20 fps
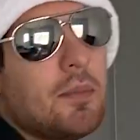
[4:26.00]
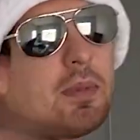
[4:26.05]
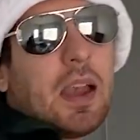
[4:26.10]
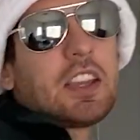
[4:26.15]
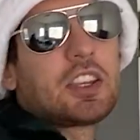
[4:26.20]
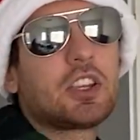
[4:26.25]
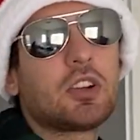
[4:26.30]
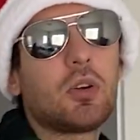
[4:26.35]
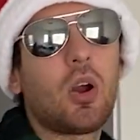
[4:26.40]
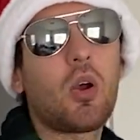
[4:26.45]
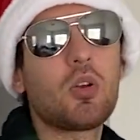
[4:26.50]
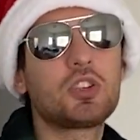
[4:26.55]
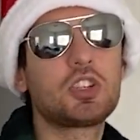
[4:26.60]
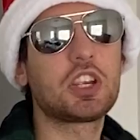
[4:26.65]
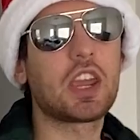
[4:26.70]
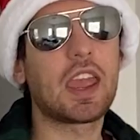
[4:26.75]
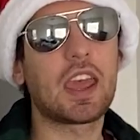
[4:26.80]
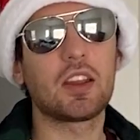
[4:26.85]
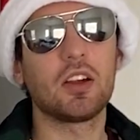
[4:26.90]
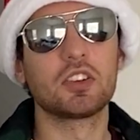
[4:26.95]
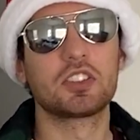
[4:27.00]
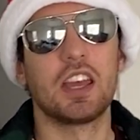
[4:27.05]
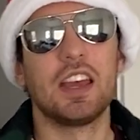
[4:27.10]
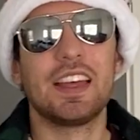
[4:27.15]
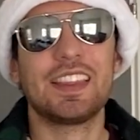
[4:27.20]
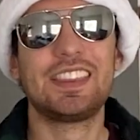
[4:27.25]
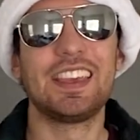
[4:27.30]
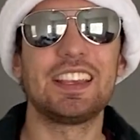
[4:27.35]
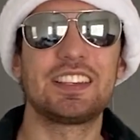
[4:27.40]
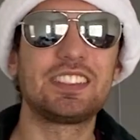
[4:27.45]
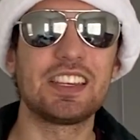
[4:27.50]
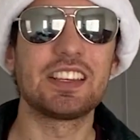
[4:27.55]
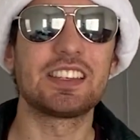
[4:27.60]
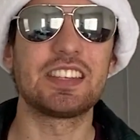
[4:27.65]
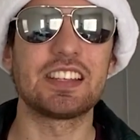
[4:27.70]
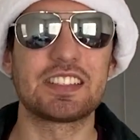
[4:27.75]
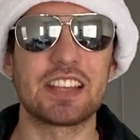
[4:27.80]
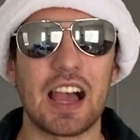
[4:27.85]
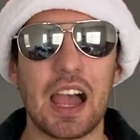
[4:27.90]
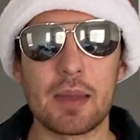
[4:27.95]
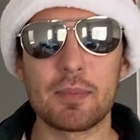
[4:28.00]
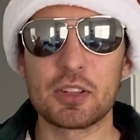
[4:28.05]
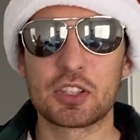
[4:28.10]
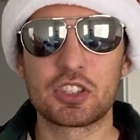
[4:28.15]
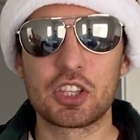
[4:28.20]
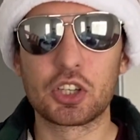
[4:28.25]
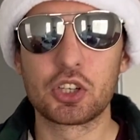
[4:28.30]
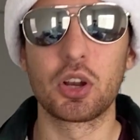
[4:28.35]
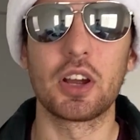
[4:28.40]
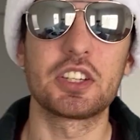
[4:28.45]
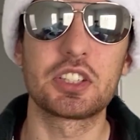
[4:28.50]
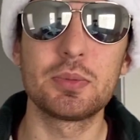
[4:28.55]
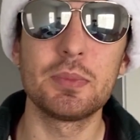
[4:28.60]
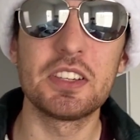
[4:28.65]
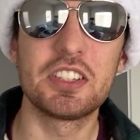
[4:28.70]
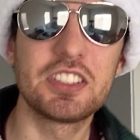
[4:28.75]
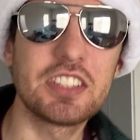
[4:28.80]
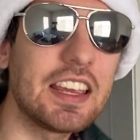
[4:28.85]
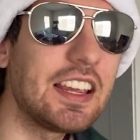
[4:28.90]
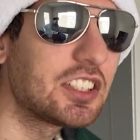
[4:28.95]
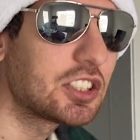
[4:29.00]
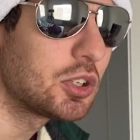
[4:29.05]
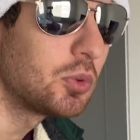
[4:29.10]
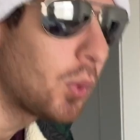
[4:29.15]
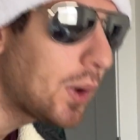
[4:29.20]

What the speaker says: Make your own channels. This is the time. It's the Christmas season.